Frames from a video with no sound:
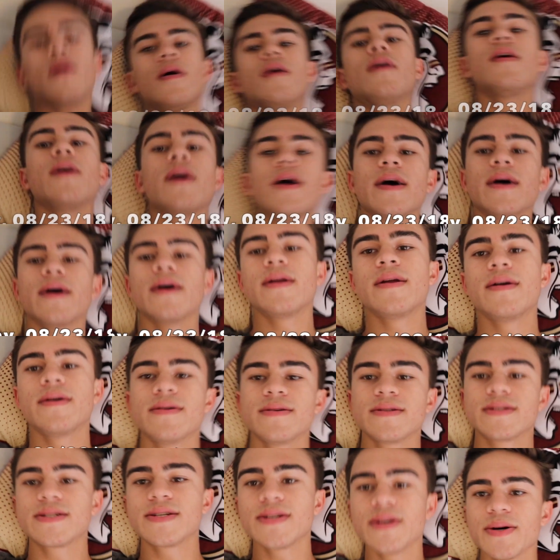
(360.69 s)
Alright,
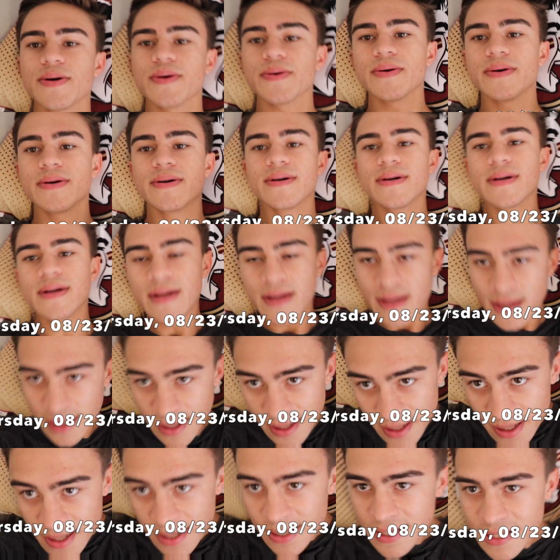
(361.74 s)
so
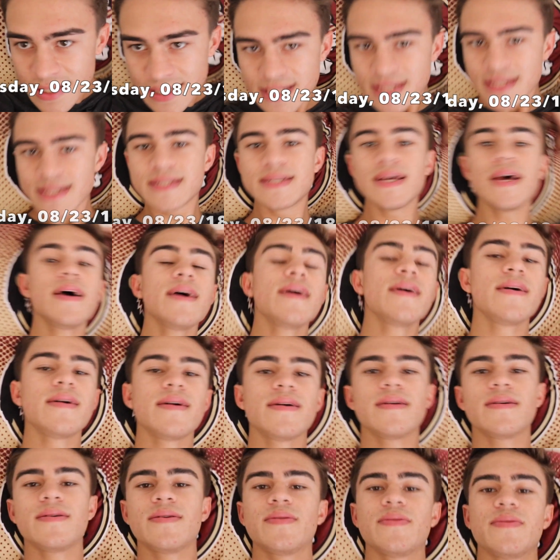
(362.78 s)

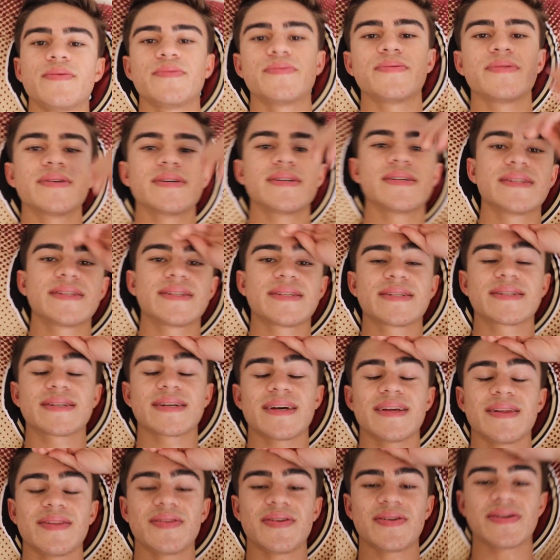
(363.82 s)
today was
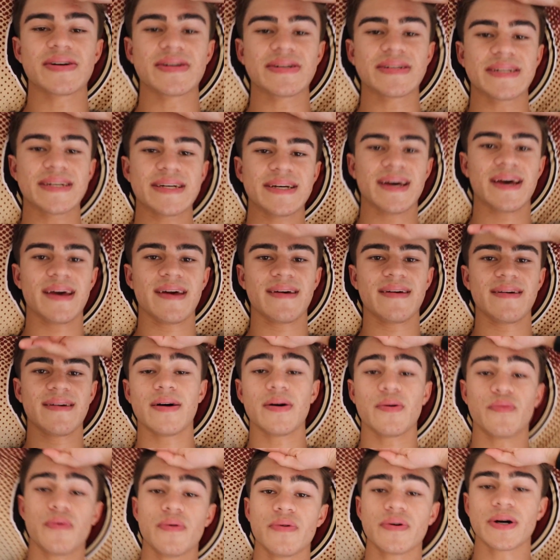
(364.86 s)
a long day.
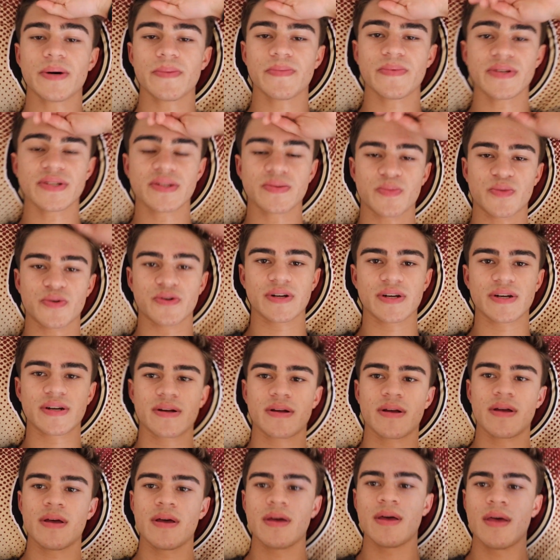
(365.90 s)
I woke up this morning
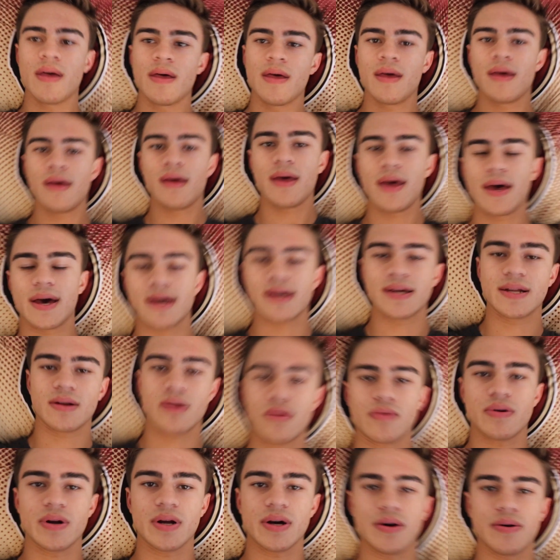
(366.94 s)
at
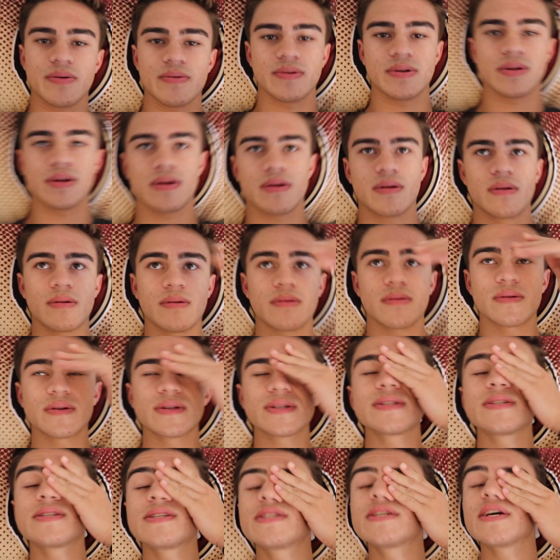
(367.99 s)
around
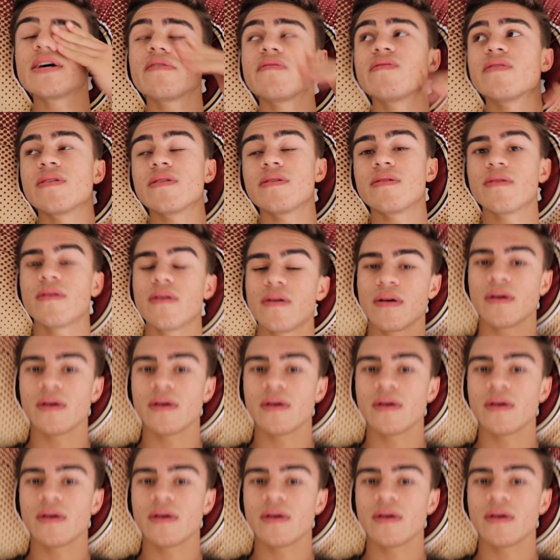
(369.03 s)
7